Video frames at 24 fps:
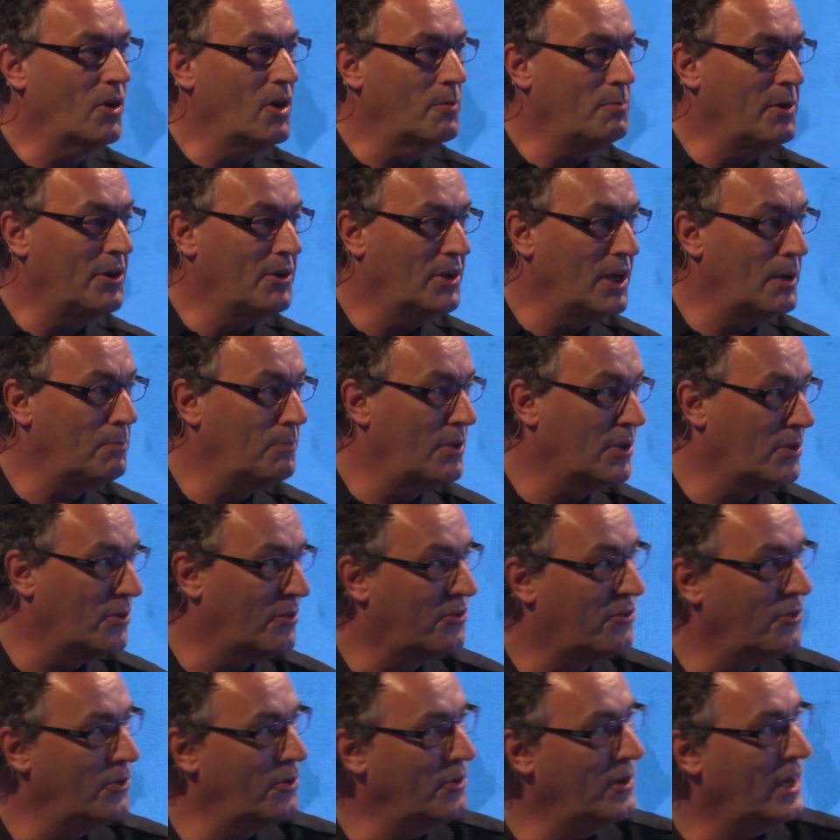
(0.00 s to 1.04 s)
going to be deeply
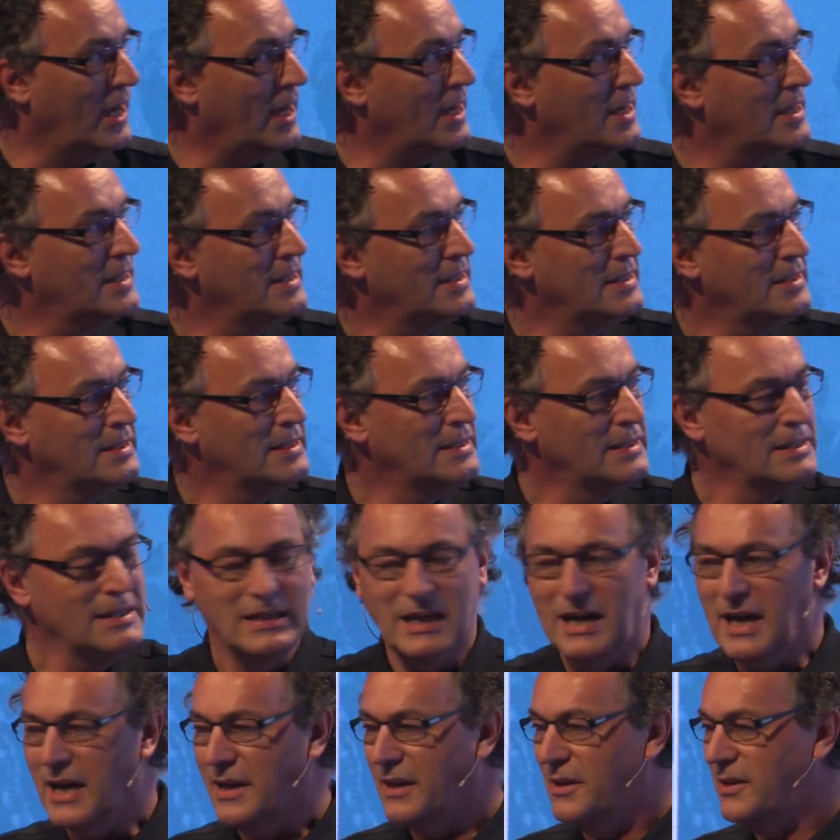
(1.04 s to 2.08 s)
concerning,
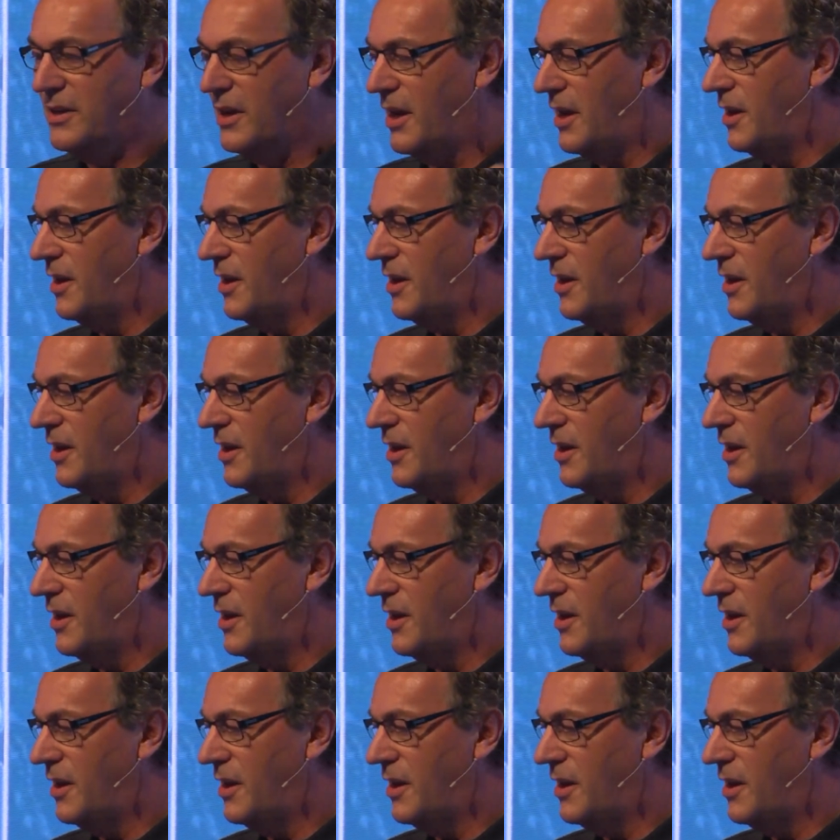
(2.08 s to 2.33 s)
and